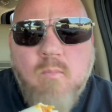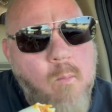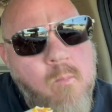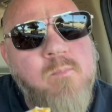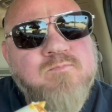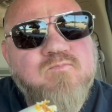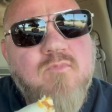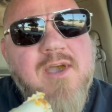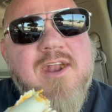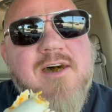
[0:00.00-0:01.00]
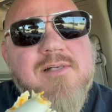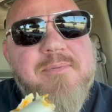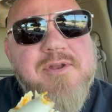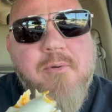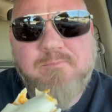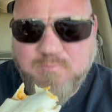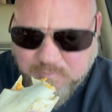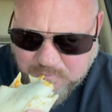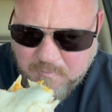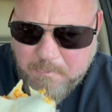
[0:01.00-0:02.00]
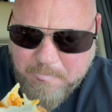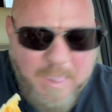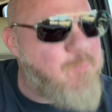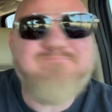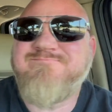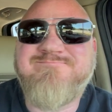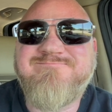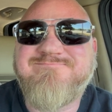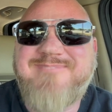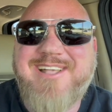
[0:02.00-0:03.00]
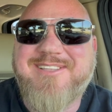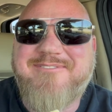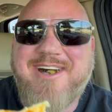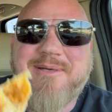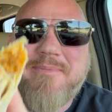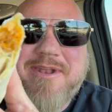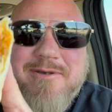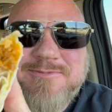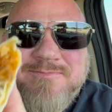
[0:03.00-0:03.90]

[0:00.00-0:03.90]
I got a jalapeno. I love jalapenos.